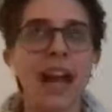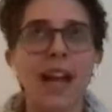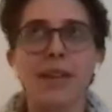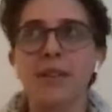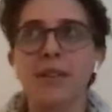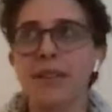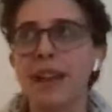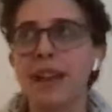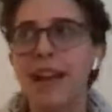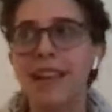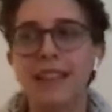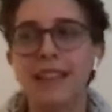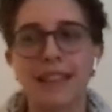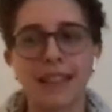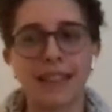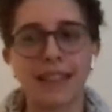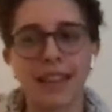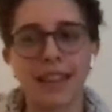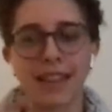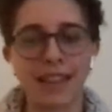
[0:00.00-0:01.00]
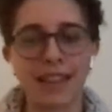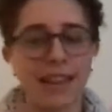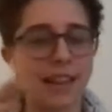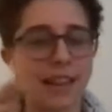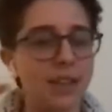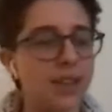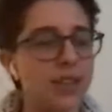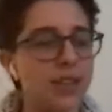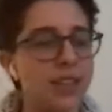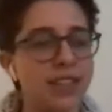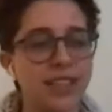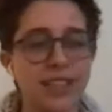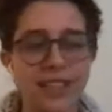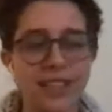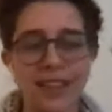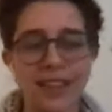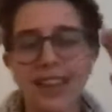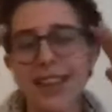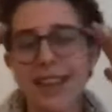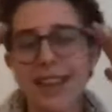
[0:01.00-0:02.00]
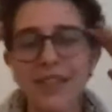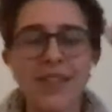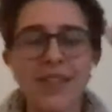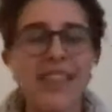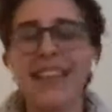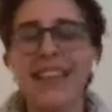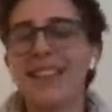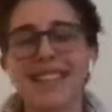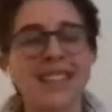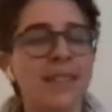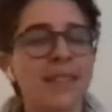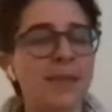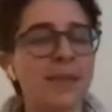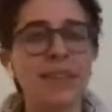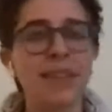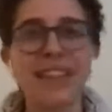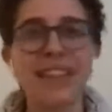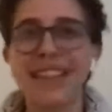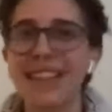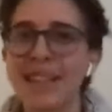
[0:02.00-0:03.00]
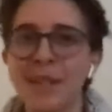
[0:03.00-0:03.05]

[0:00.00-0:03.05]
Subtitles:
and you're and like it just it's really